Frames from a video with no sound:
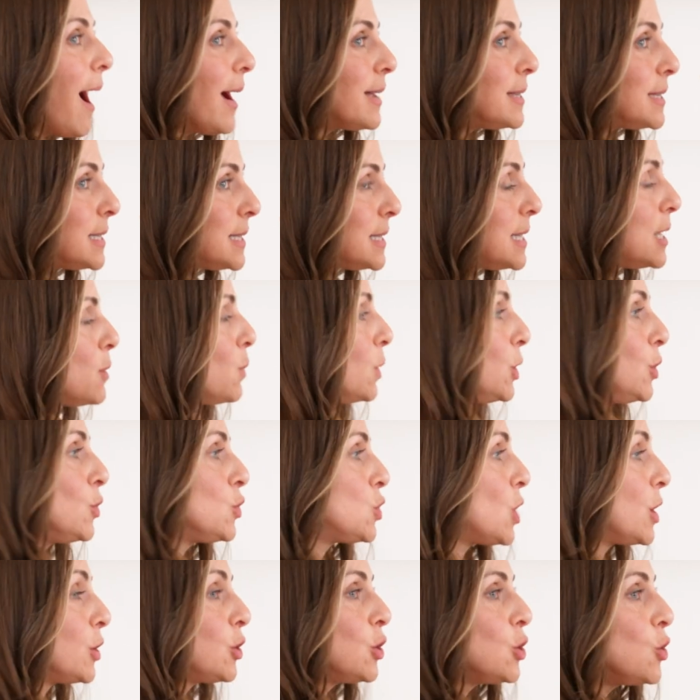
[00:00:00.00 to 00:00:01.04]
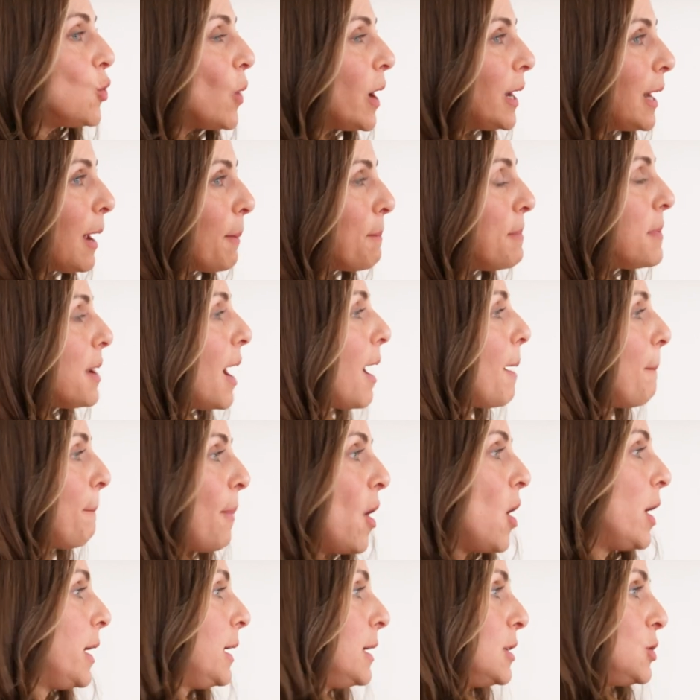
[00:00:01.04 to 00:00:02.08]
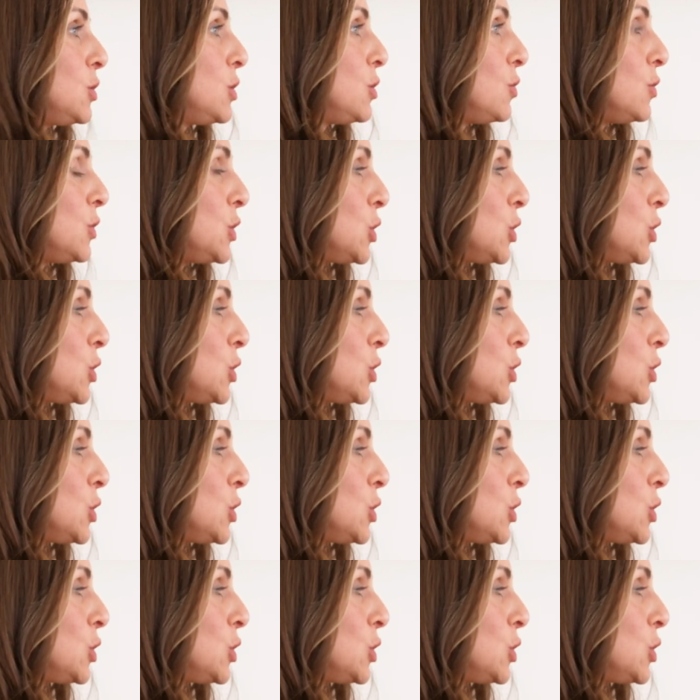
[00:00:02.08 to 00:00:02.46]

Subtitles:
I see what you're trying to do, and I'm not buying into your